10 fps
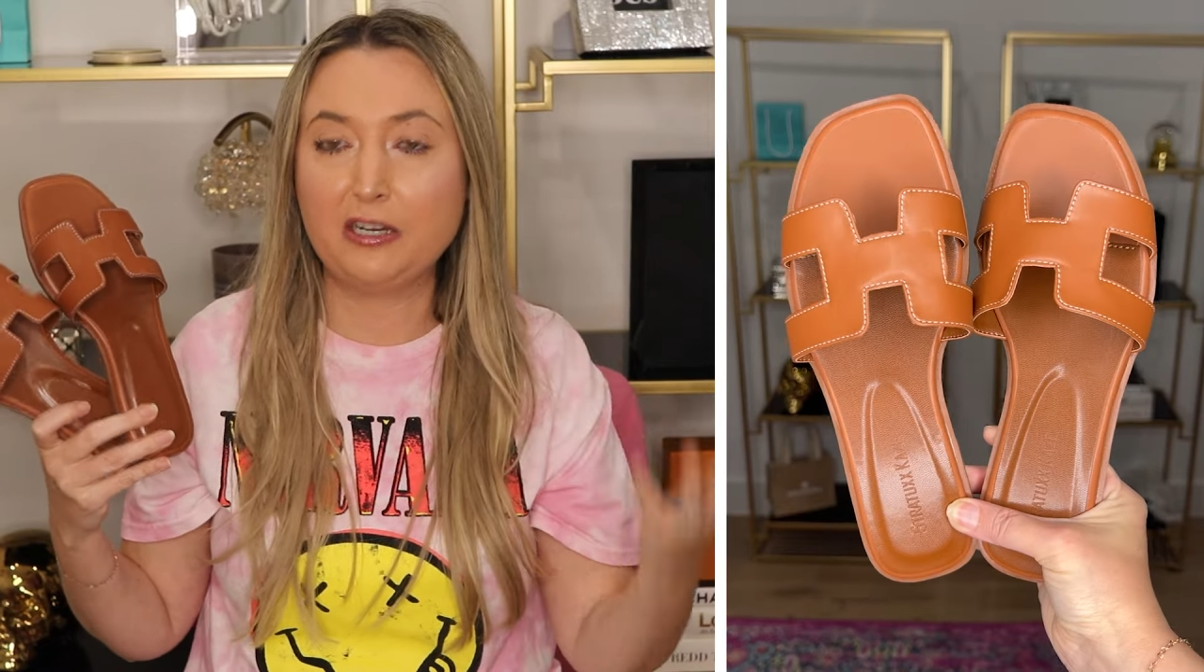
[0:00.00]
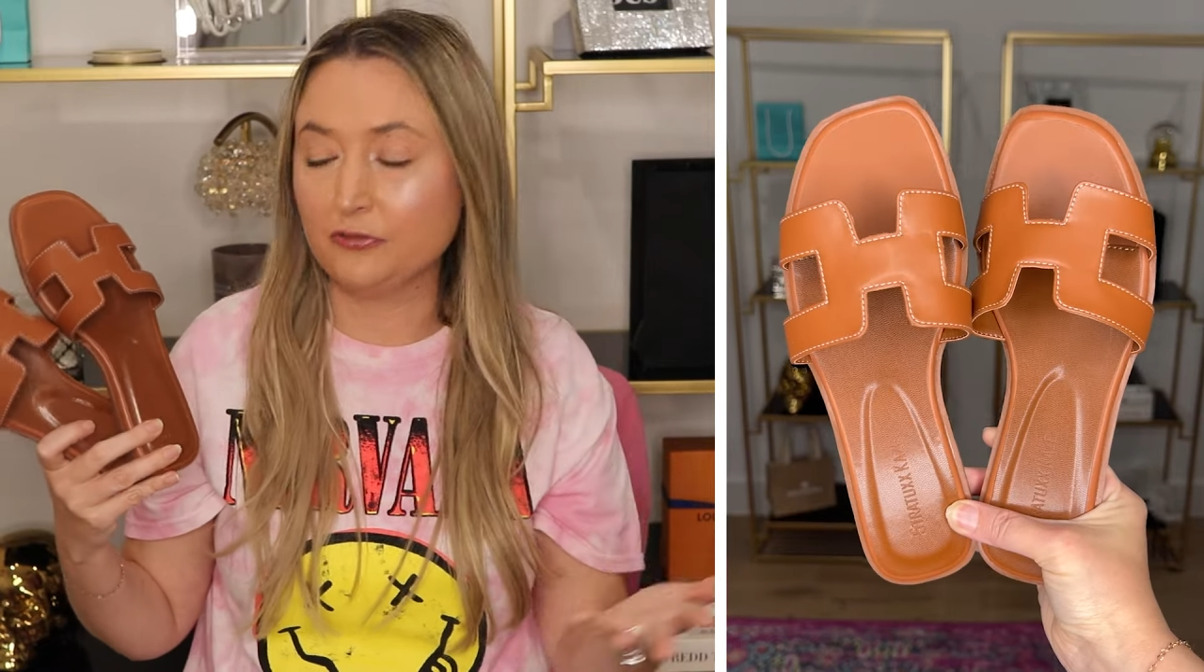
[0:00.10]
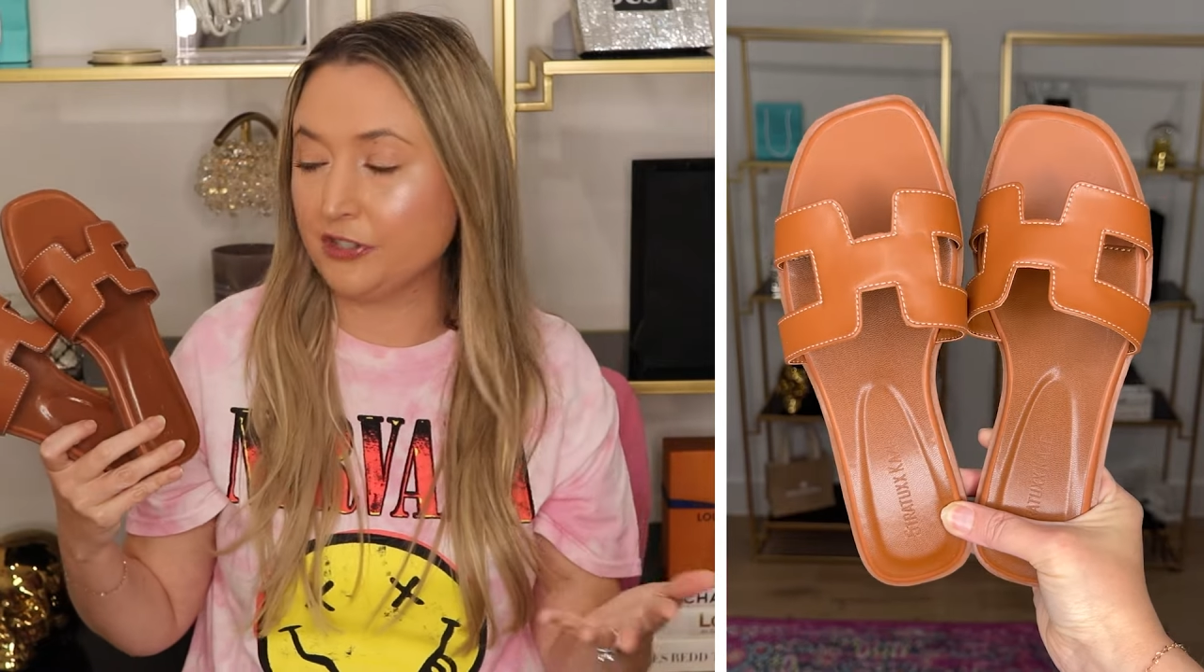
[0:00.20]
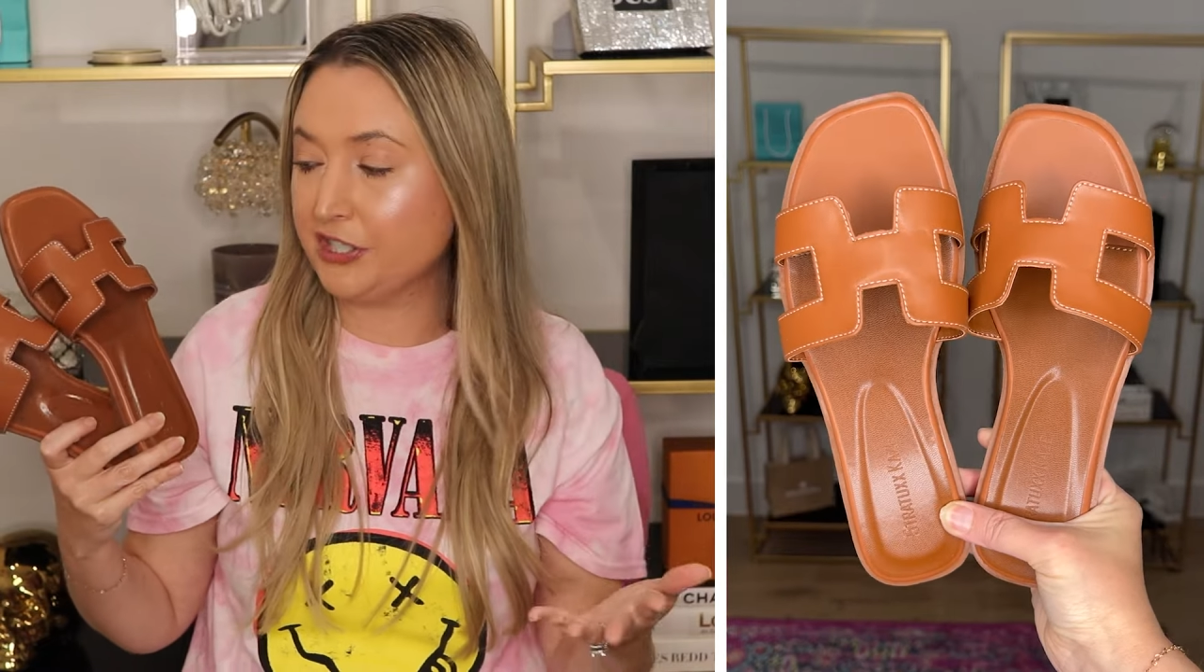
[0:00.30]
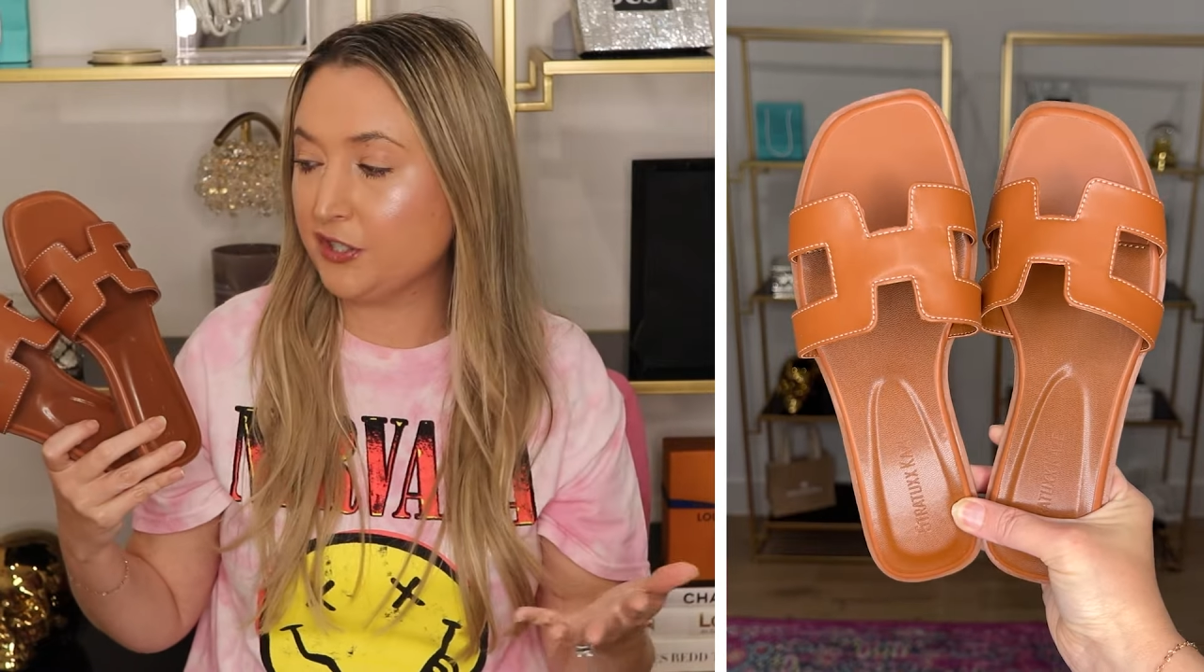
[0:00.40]
I
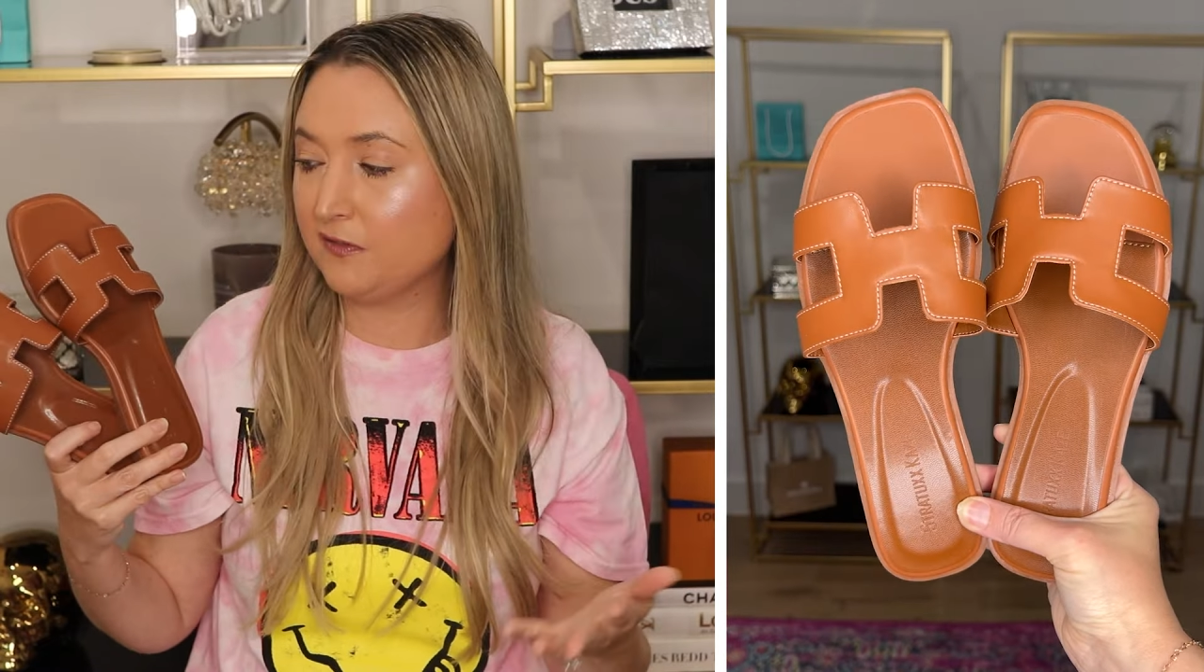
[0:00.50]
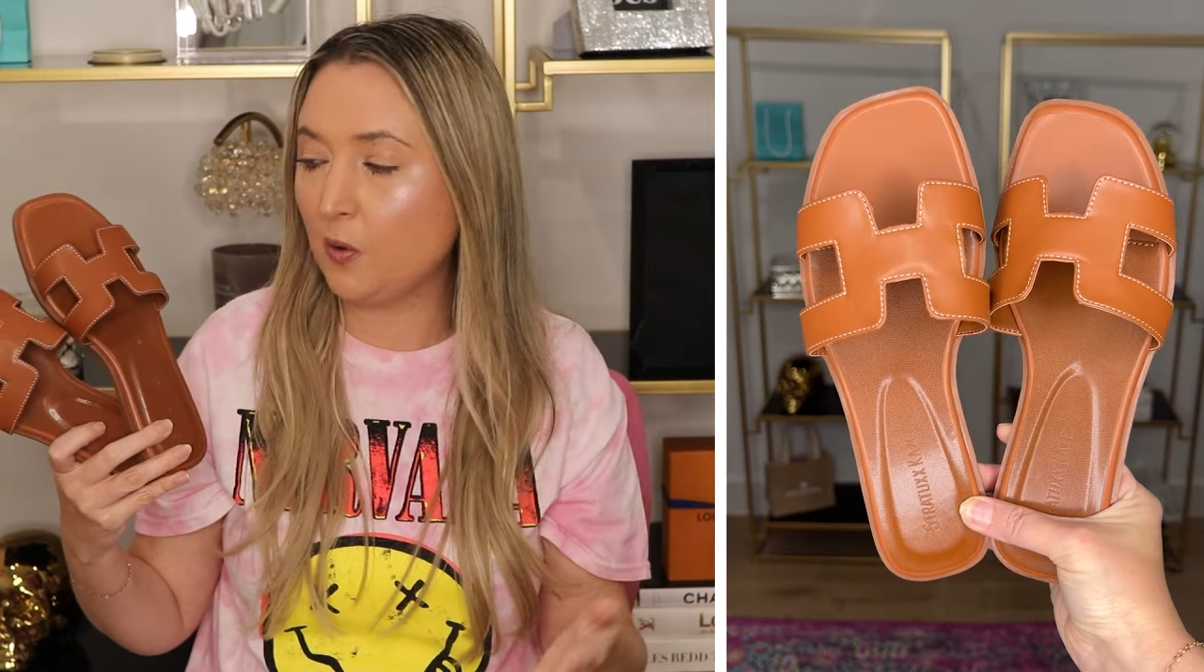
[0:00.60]
reach